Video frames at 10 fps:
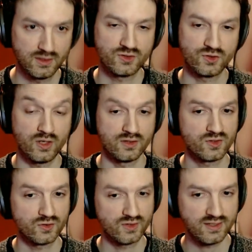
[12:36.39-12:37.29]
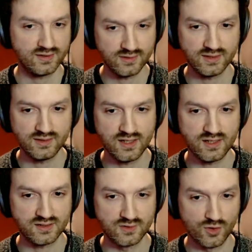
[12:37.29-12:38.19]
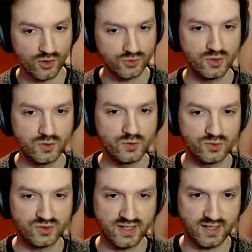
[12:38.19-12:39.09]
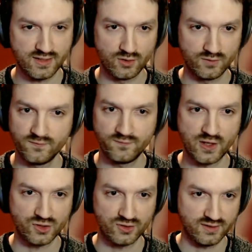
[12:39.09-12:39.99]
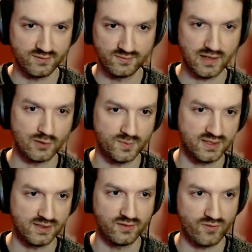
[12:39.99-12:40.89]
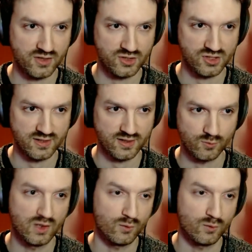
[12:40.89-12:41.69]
So the idea is not to use that function that automatically register, well,